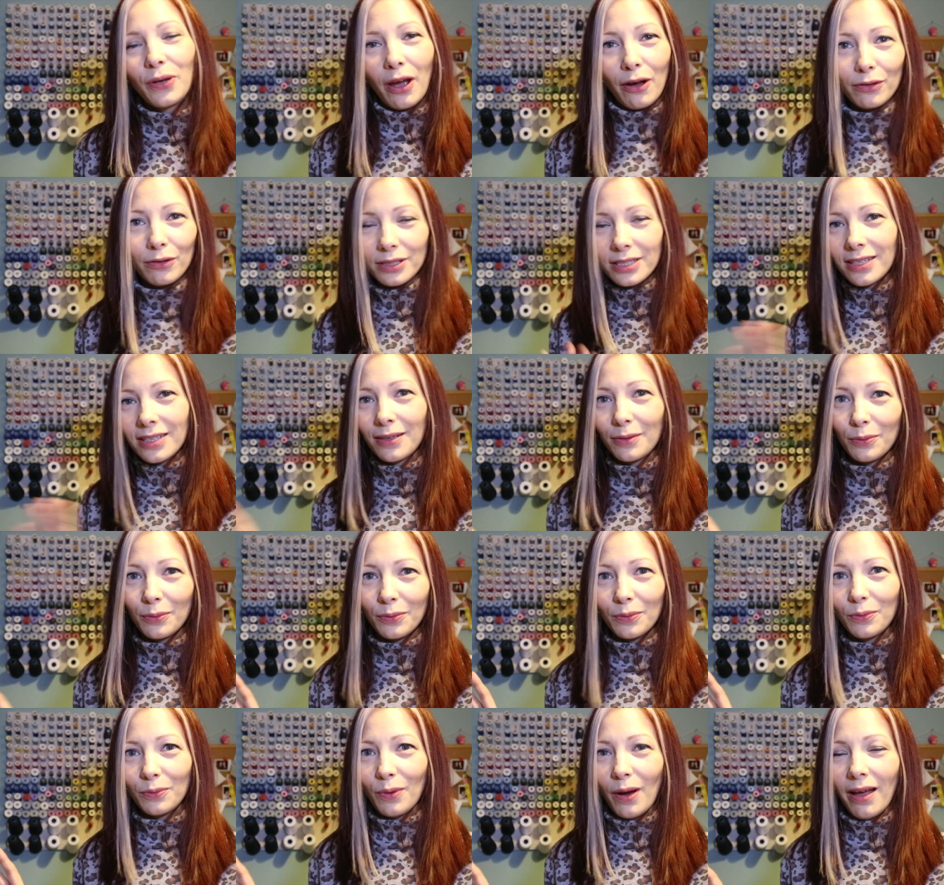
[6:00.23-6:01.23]
girls that
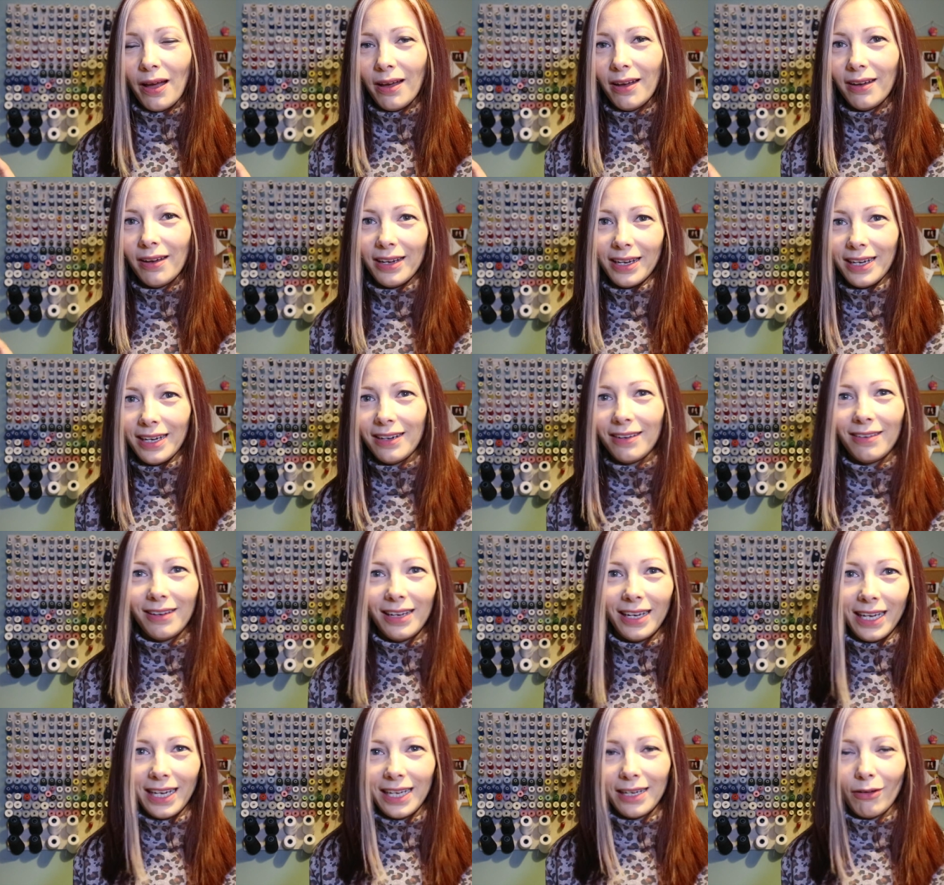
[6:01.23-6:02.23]
were
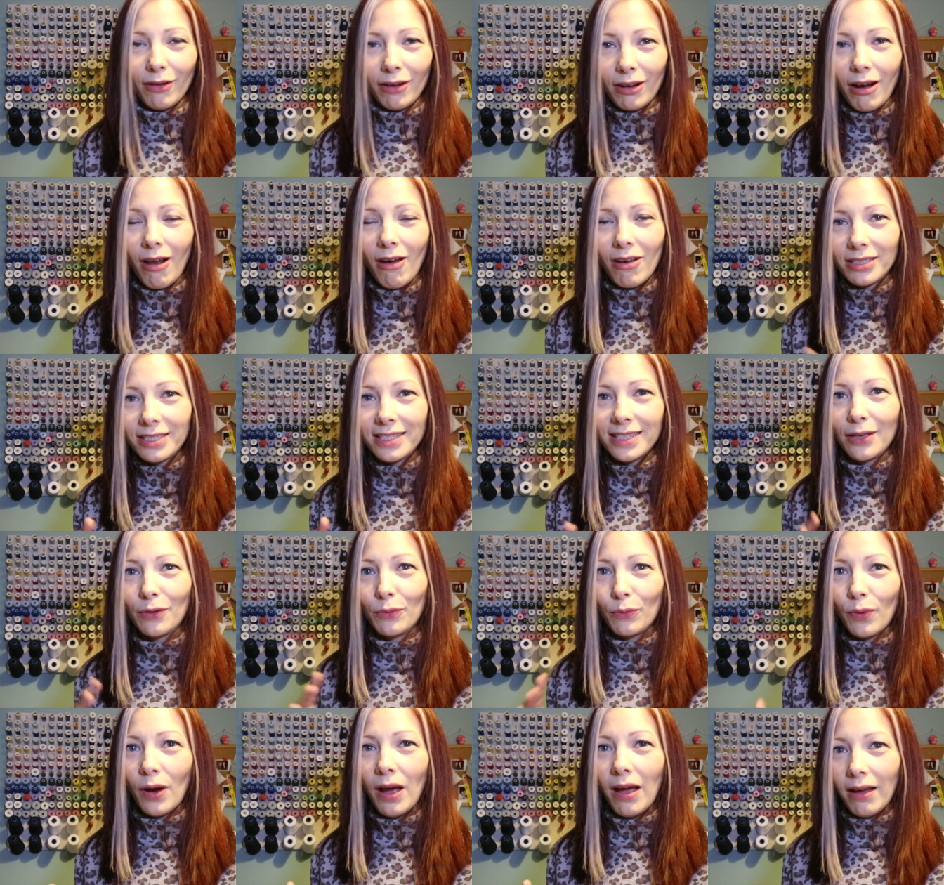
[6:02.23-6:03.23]
in our class
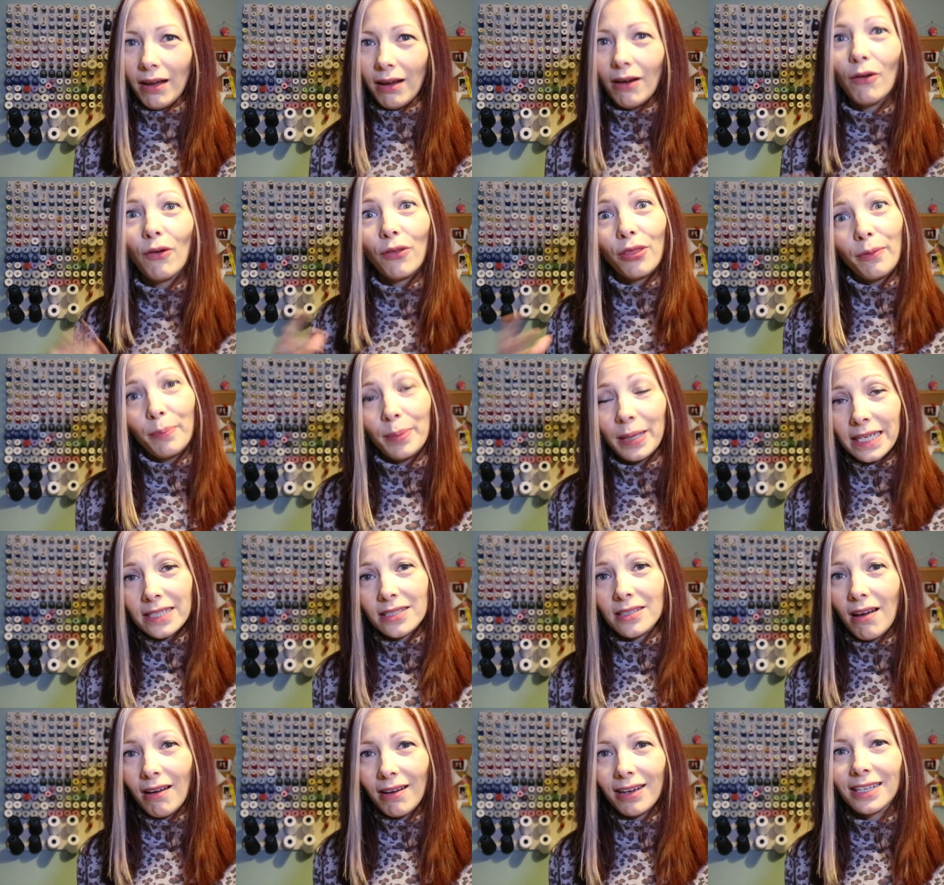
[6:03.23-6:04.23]
that were on the bigger
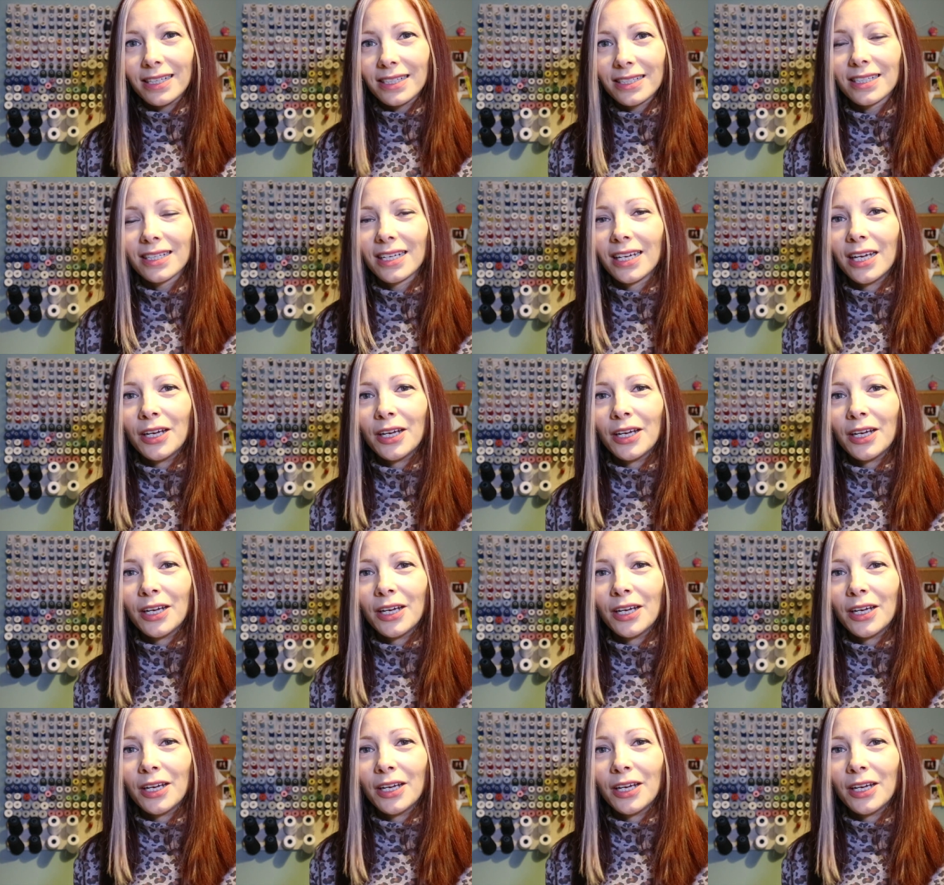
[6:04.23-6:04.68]
side